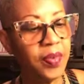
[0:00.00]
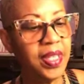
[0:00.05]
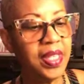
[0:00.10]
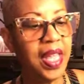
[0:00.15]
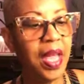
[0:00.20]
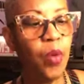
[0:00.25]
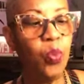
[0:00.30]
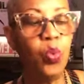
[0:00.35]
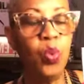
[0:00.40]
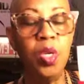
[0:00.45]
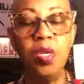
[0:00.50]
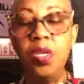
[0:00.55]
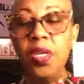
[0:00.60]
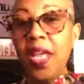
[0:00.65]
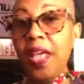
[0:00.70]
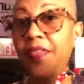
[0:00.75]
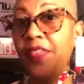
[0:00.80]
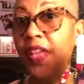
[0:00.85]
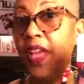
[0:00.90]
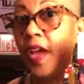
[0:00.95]
that wood
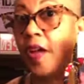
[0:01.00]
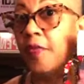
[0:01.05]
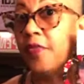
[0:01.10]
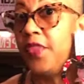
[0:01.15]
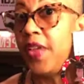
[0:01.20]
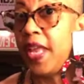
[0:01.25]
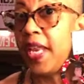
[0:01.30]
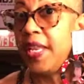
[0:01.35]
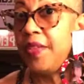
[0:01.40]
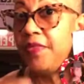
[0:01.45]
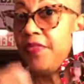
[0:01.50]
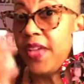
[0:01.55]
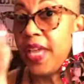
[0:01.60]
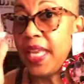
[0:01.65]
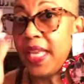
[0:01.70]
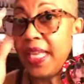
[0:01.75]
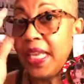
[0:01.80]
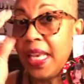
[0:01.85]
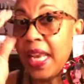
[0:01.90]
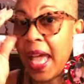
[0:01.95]
and they are very,
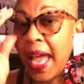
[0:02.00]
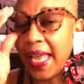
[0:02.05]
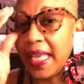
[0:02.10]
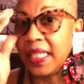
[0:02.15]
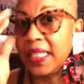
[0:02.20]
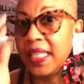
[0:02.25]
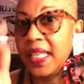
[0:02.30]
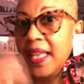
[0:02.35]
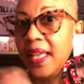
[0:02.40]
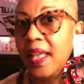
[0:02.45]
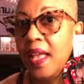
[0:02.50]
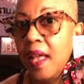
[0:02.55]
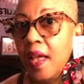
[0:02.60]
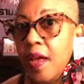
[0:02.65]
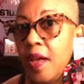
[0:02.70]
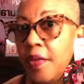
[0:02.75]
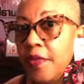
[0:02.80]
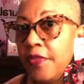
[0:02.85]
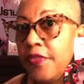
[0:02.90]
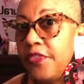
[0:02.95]
very light.
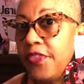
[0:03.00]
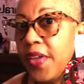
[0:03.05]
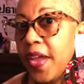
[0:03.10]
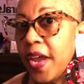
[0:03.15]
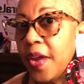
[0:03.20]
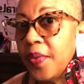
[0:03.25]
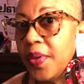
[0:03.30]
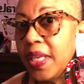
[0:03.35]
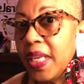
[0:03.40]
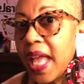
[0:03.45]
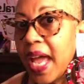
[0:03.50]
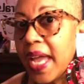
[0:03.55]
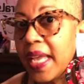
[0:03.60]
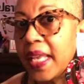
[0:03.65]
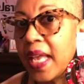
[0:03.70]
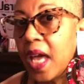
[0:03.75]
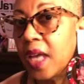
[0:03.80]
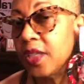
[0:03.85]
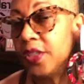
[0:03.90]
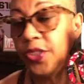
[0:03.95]
Very light,
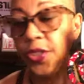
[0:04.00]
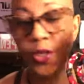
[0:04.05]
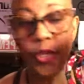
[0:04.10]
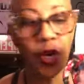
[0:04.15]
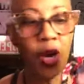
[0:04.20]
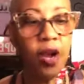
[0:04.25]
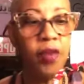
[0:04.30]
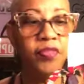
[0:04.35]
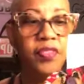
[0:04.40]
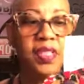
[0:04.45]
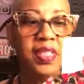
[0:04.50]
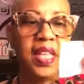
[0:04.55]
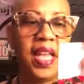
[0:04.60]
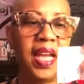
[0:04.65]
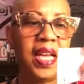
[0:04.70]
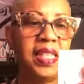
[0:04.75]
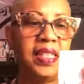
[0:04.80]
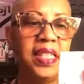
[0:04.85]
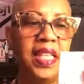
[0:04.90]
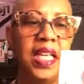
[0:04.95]
y'all. The circumference, like
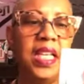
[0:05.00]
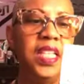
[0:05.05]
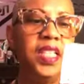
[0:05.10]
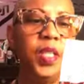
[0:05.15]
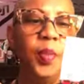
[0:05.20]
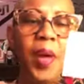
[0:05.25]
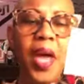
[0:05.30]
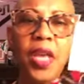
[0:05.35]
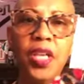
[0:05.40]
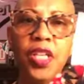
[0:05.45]
I said, it's about a